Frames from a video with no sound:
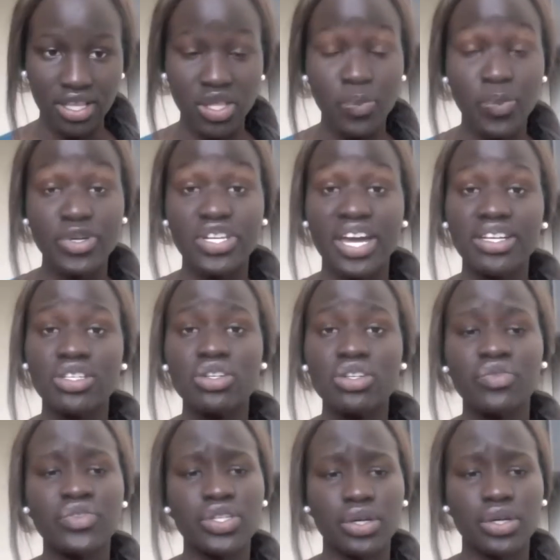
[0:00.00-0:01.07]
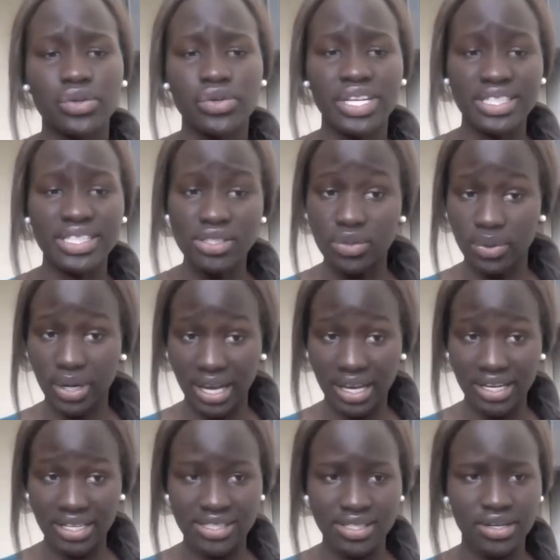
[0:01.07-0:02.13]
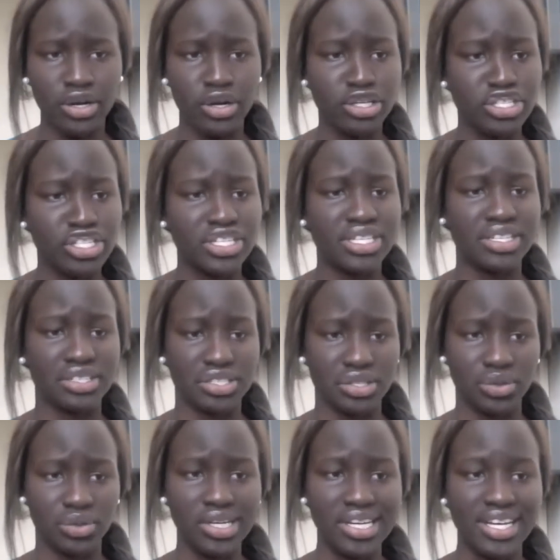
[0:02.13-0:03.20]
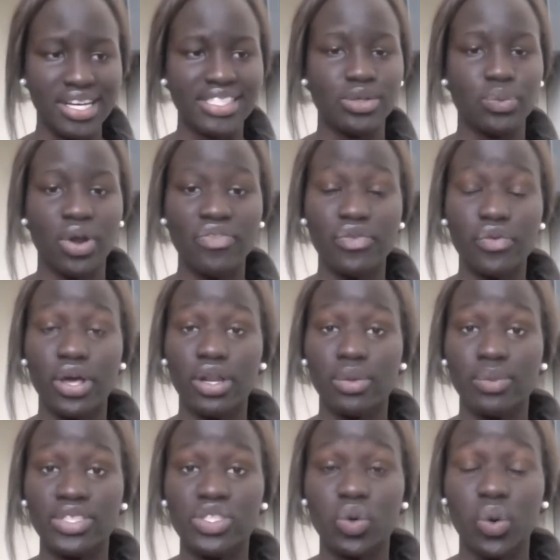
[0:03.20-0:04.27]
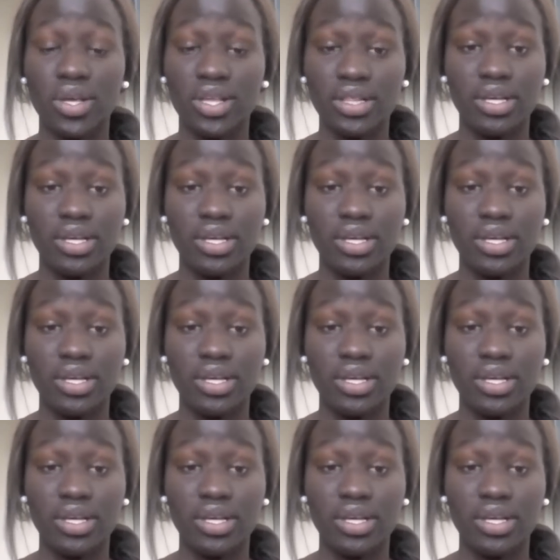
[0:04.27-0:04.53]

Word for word: The protection of children in Sudan is an urgent issue as the referendum is quickly